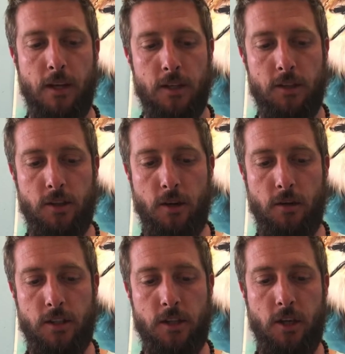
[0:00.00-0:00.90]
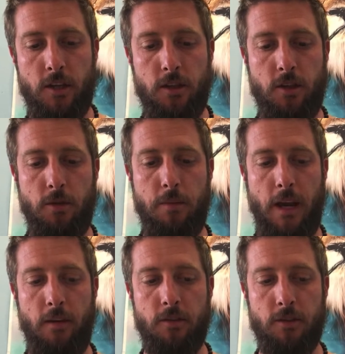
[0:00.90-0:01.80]
So it's good to
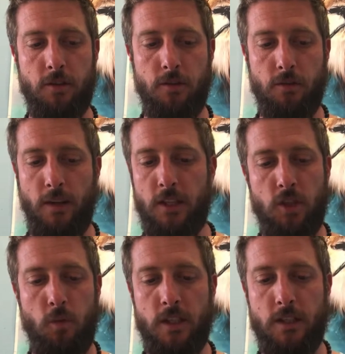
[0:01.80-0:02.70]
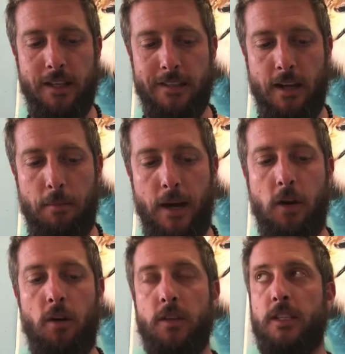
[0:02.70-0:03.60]
be able to switch things up. I
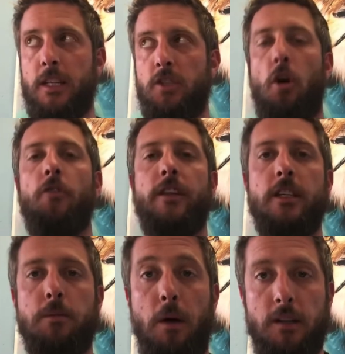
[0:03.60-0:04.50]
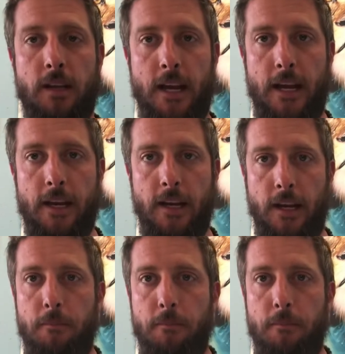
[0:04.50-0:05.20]
call this exalted spontaneity.